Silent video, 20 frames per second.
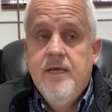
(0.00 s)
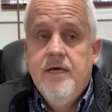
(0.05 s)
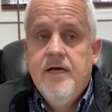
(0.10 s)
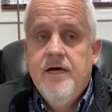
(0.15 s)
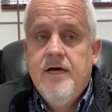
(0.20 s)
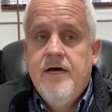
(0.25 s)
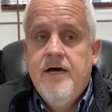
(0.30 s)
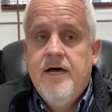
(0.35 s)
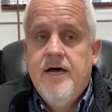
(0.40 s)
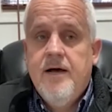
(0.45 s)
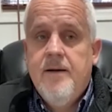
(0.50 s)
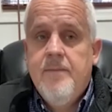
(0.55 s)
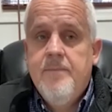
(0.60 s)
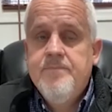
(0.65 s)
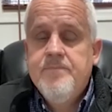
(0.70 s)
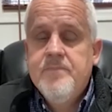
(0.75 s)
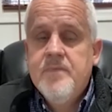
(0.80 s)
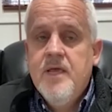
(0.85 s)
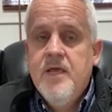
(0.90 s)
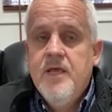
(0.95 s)
Um,
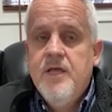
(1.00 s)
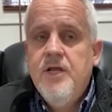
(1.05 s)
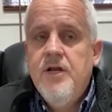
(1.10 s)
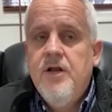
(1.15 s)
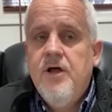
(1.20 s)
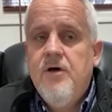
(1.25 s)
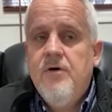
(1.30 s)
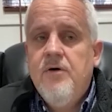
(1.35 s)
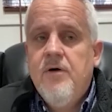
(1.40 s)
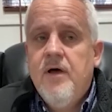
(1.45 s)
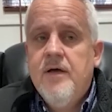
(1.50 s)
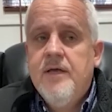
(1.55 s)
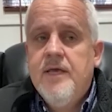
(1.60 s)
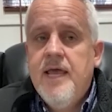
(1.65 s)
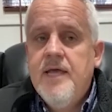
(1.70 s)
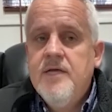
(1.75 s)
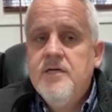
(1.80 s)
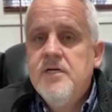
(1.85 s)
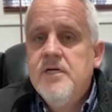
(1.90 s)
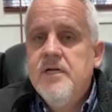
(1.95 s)
you know,
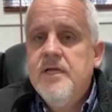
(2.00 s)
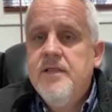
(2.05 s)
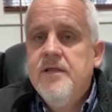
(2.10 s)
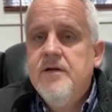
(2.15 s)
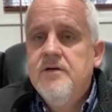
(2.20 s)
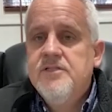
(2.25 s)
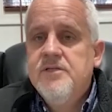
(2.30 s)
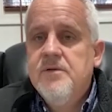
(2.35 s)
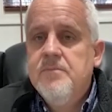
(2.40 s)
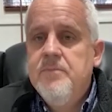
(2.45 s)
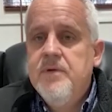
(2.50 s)
occasionally there's some